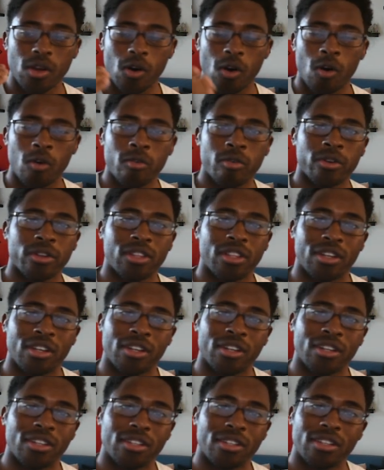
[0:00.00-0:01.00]
over
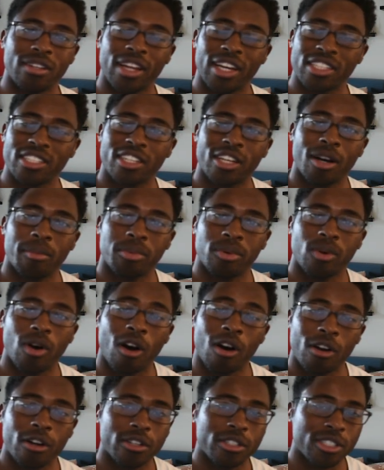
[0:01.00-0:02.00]
the next couple
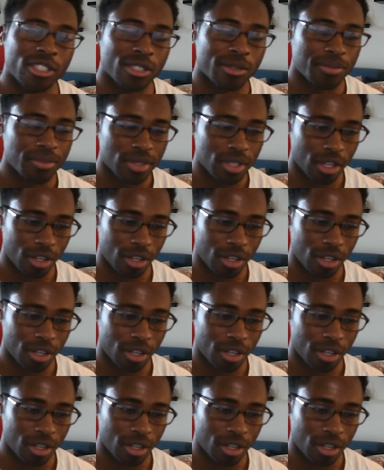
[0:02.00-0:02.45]
arcs